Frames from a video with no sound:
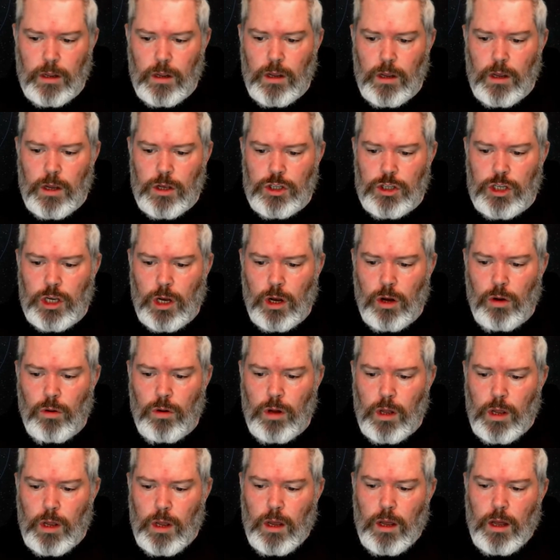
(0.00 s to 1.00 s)

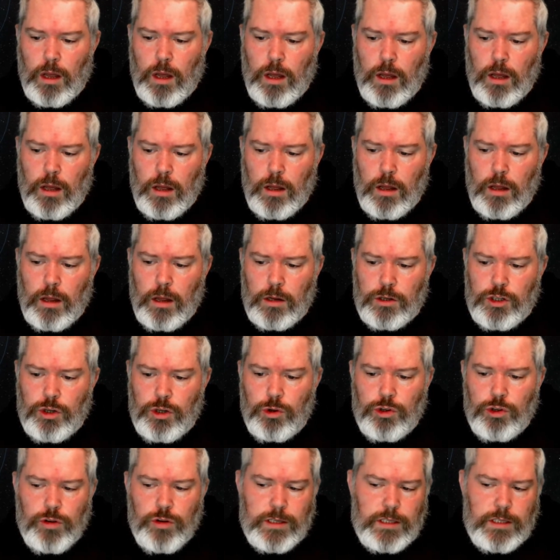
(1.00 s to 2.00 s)
So, to
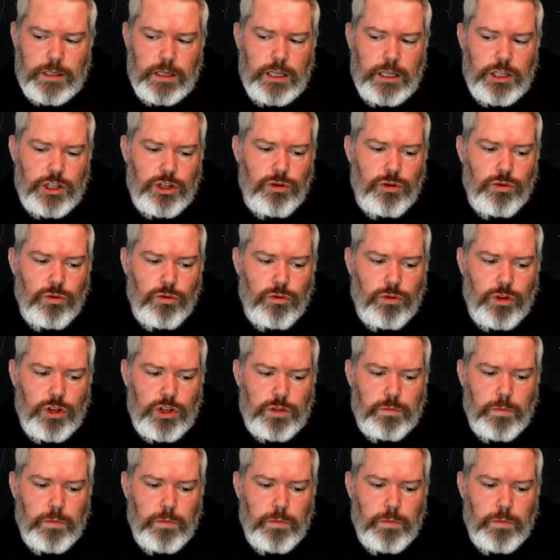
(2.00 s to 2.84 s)
address these